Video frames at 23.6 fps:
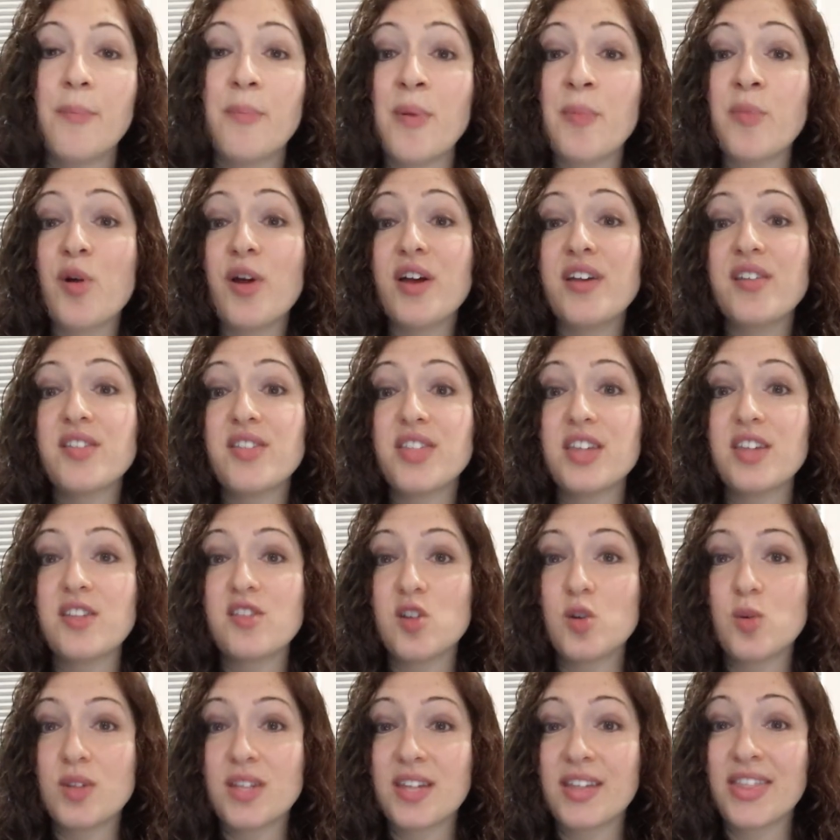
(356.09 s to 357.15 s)
Memorize
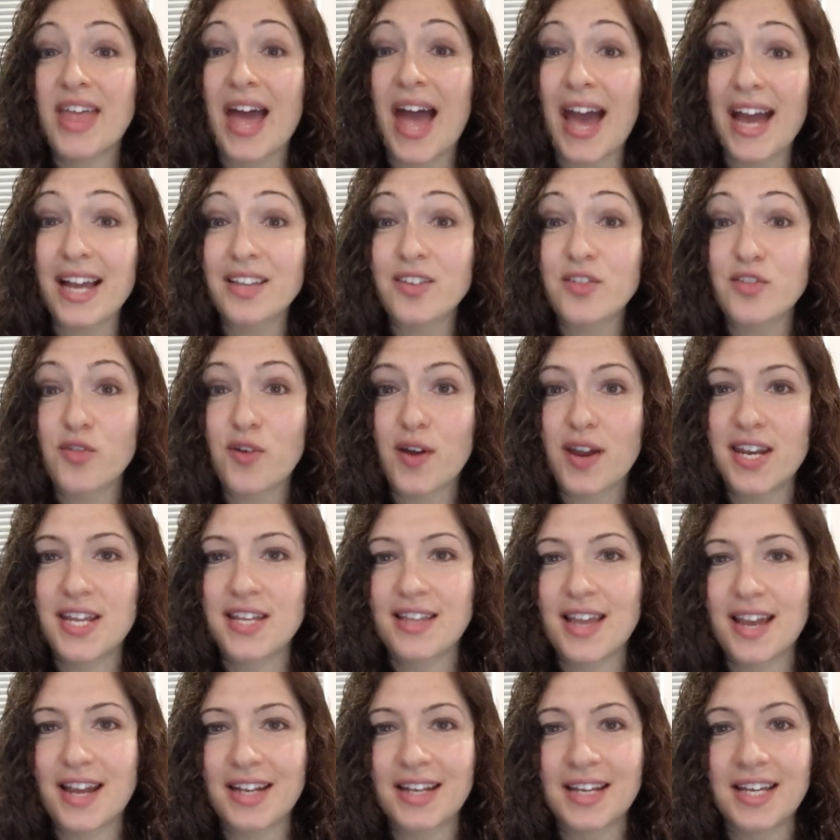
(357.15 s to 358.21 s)
these using the active
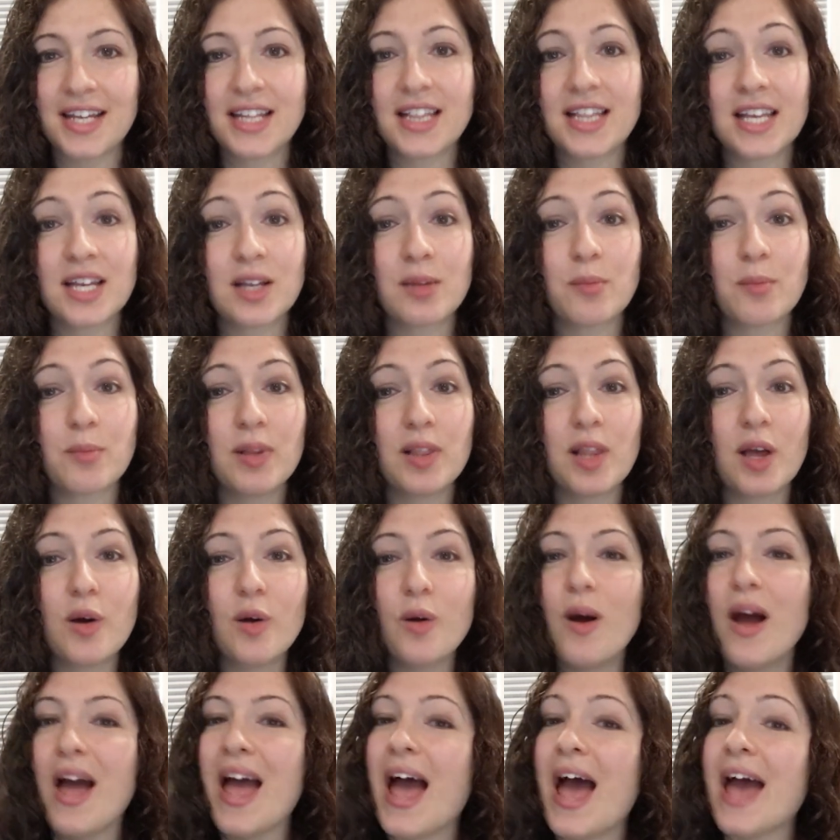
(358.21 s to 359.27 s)
writing technique link below,